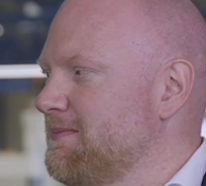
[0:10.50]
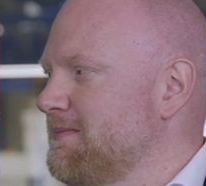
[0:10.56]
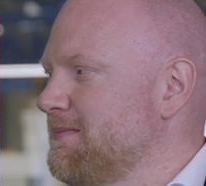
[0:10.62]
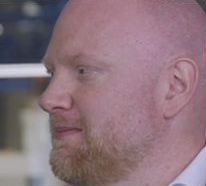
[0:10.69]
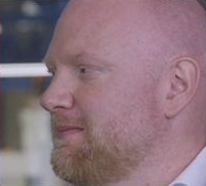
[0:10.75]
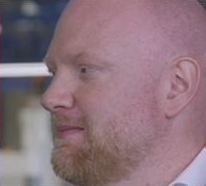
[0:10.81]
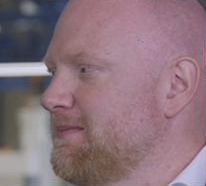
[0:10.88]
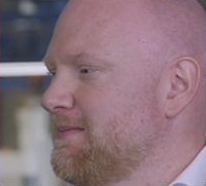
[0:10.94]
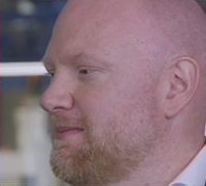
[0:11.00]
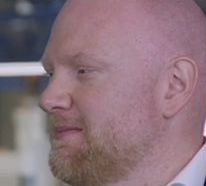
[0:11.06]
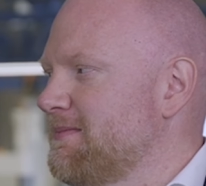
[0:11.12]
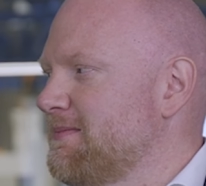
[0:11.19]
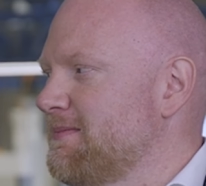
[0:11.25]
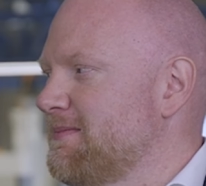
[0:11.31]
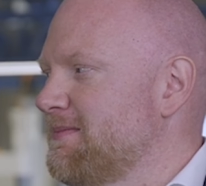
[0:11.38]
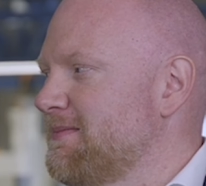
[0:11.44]

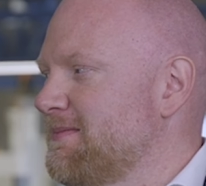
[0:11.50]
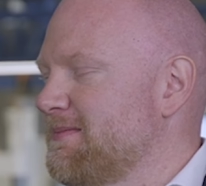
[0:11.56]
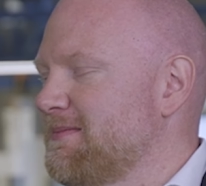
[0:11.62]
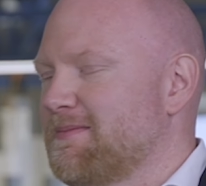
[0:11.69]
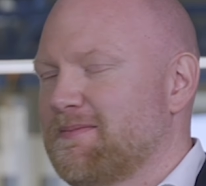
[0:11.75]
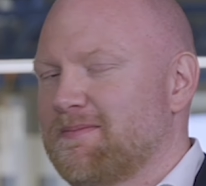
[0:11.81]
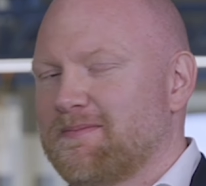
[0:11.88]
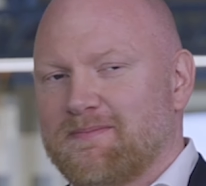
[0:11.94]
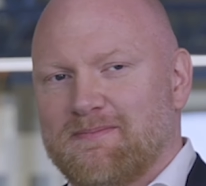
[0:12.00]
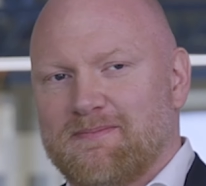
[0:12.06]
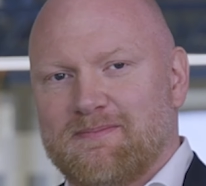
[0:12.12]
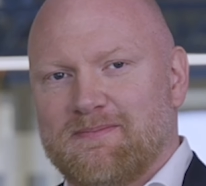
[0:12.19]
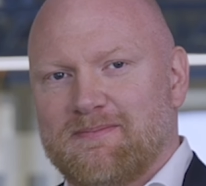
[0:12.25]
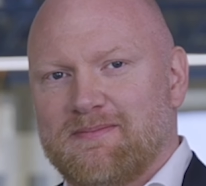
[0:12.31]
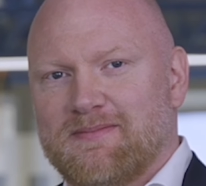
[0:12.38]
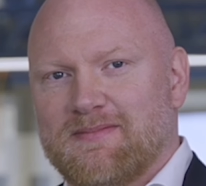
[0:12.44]

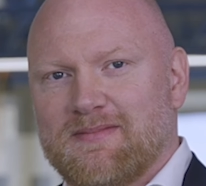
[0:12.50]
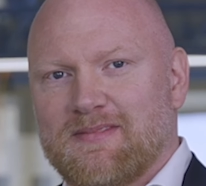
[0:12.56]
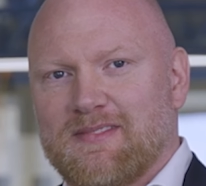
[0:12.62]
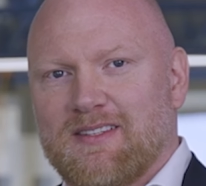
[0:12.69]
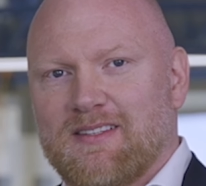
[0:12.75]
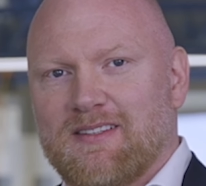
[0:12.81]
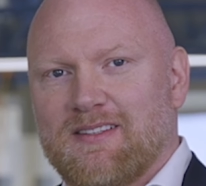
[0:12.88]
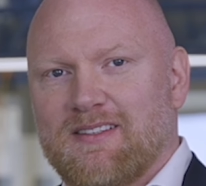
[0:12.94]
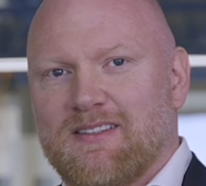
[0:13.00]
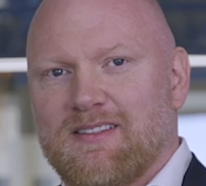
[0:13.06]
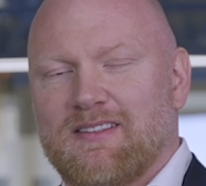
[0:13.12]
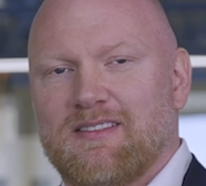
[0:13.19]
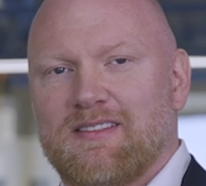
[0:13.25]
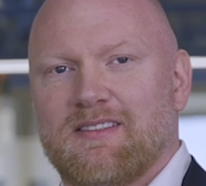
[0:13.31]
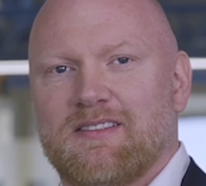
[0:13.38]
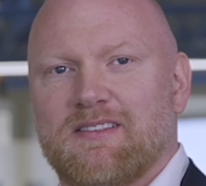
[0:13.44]

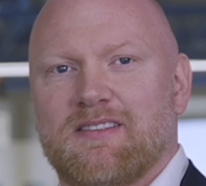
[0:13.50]
(not speaking)